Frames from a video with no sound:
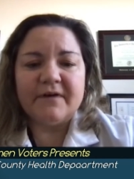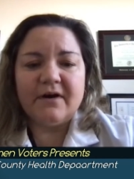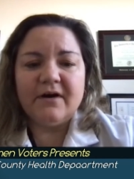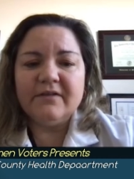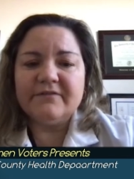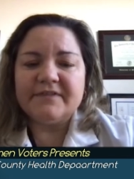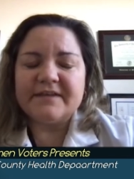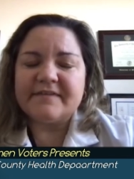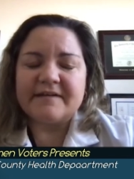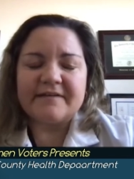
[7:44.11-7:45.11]
all of
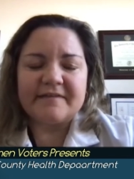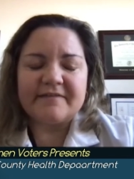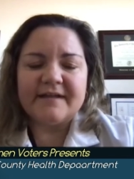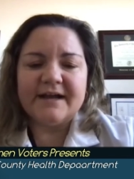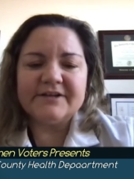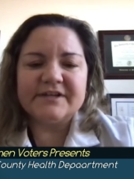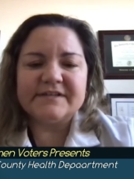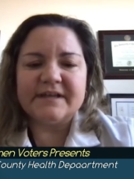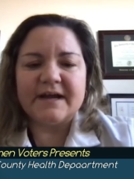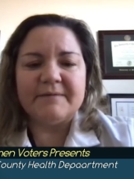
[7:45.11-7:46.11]
these citizens not
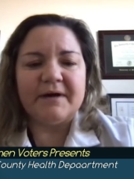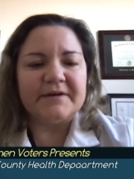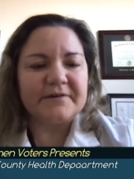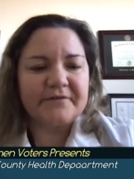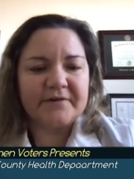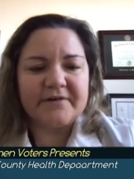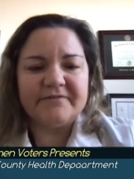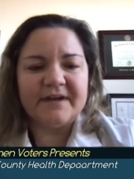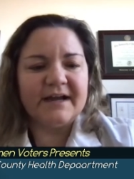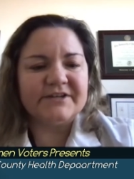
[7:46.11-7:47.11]
just um, underserved
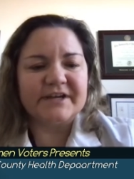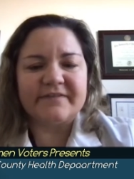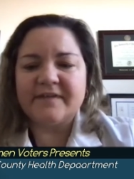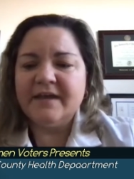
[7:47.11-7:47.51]
not just